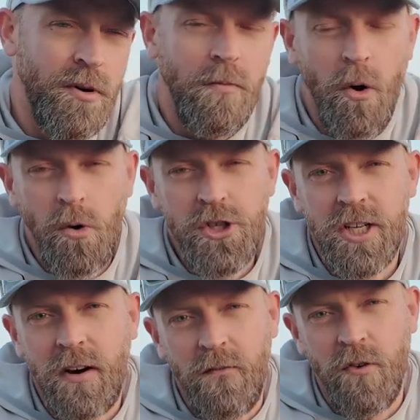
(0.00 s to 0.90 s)

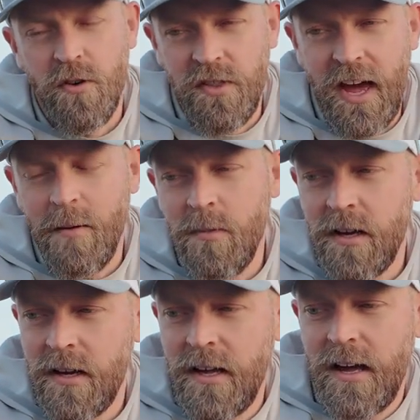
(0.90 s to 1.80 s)
promotion for them.
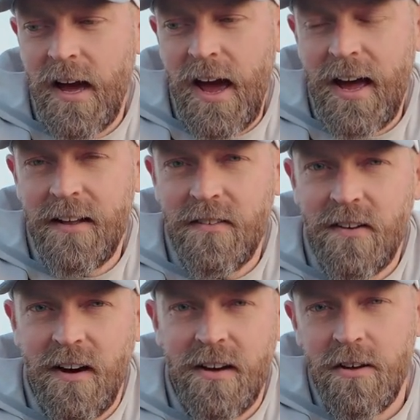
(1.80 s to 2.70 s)
And,
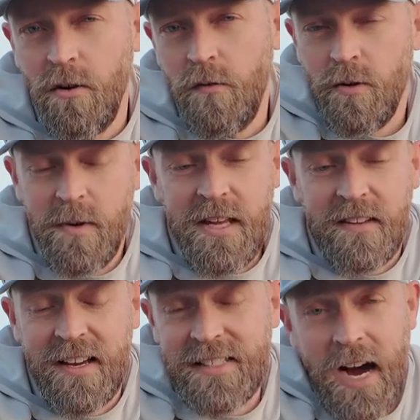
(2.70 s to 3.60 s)
for me, it
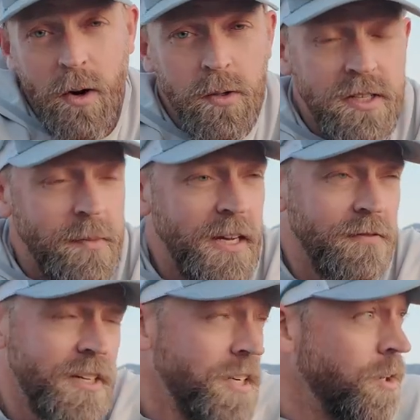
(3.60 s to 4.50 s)
takes hours to make
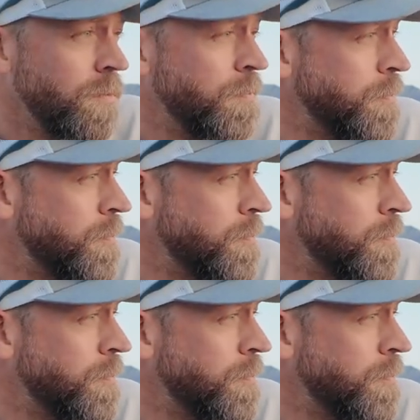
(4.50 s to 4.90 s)
a video.